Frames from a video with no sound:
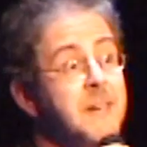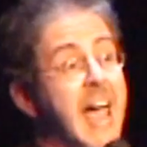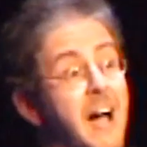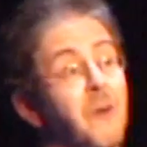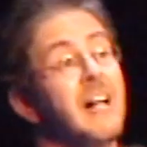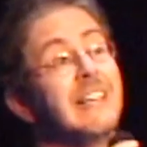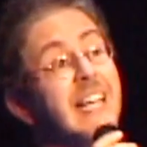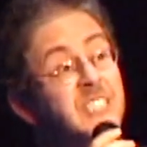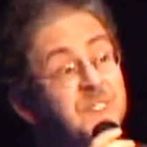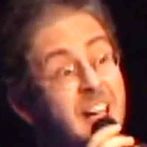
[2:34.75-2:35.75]
Now,
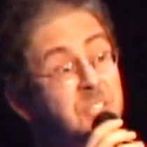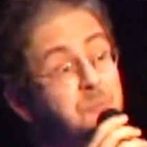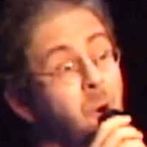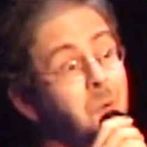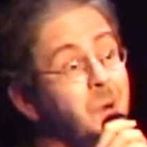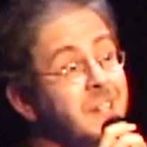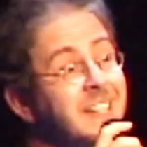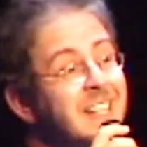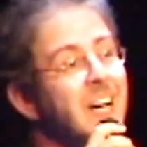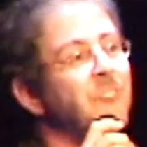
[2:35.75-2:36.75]
let's fast
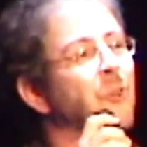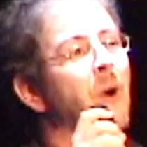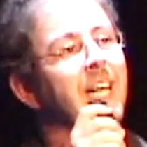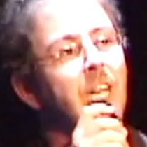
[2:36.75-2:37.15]
forward to a